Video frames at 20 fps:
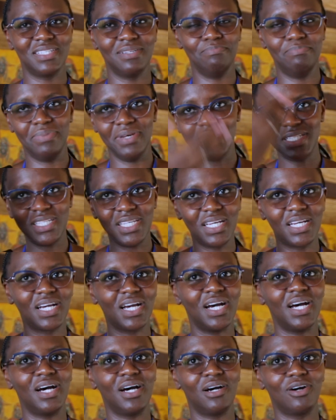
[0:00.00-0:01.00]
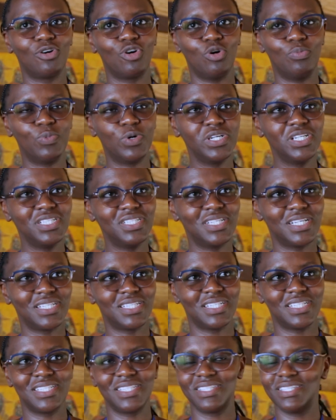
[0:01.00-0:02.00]
basic commodities,
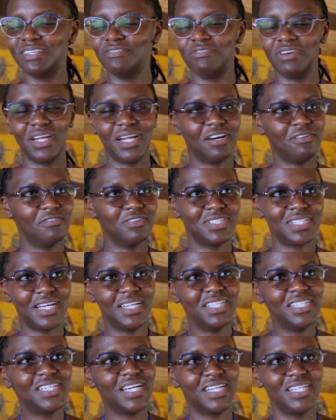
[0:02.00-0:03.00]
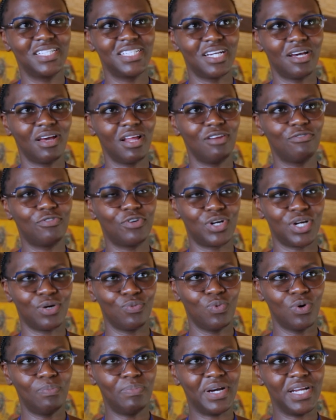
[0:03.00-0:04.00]
such as even a sanitary towel for a
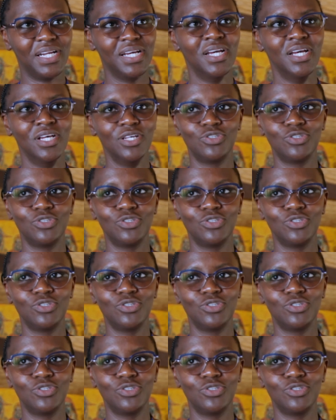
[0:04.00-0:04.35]
woman.